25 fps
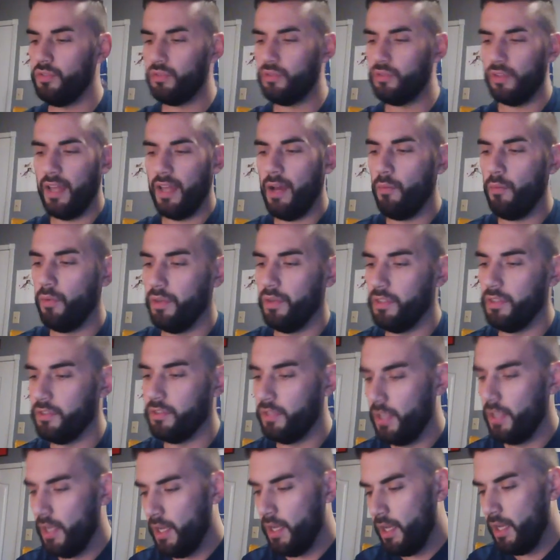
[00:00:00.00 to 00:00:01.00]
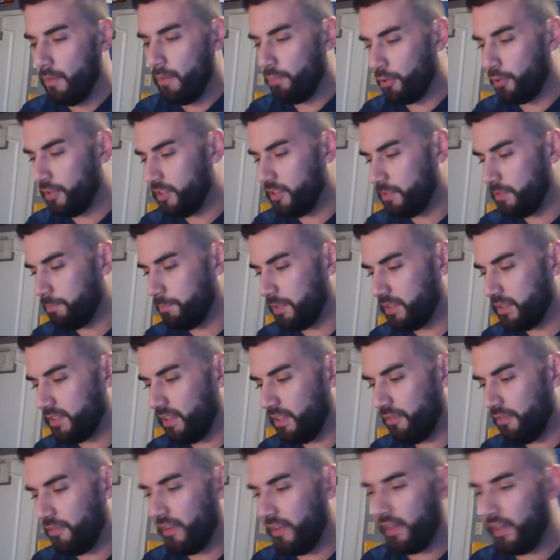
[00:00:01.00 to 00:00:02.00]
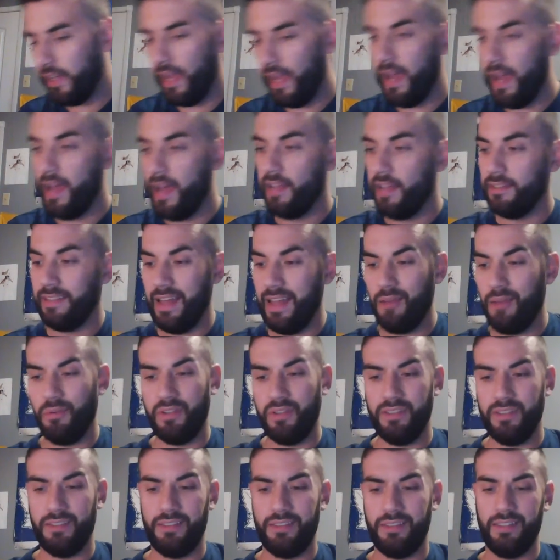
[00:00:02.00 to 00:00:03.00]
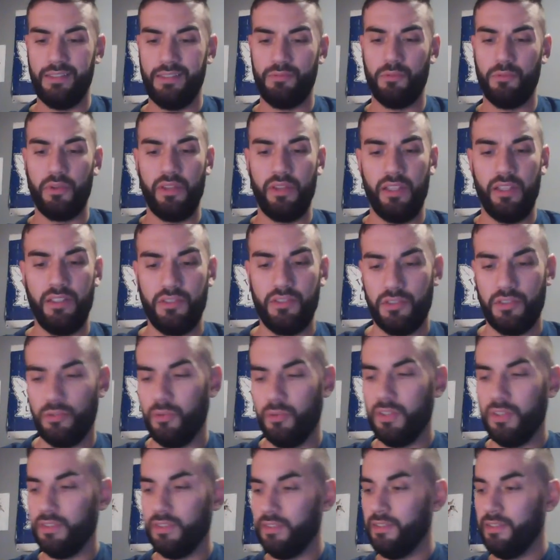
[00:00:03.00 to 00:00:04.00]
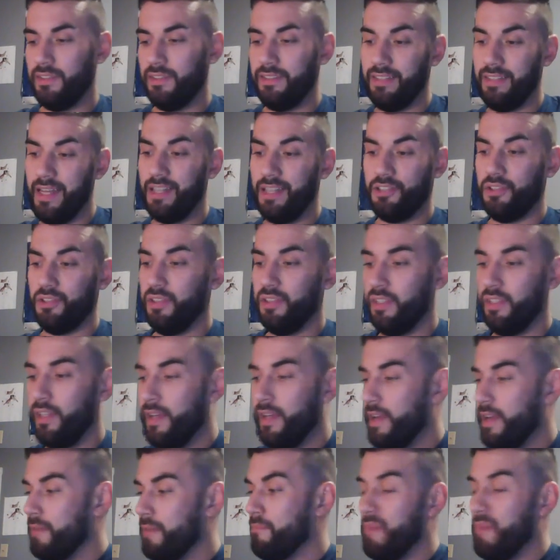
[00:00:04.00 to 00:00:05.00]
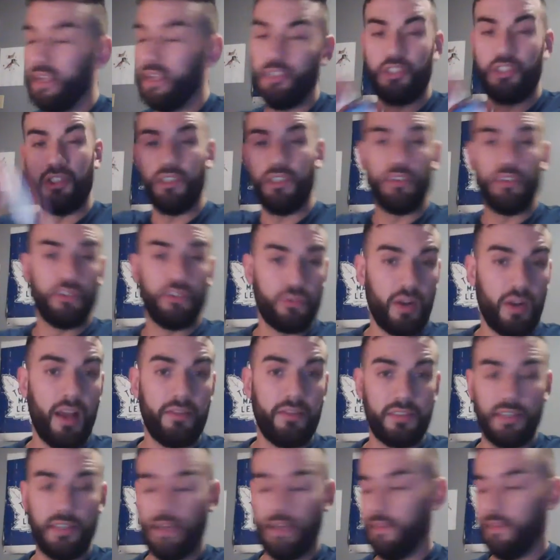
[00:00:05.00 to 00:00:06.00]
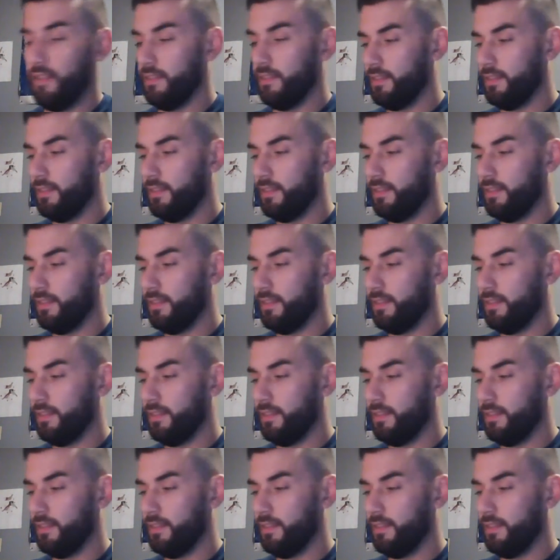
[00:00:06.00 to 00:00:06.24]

So that one is pretty specific, as that one is one of the easier ones, as it is actually mentioned in the drive sign that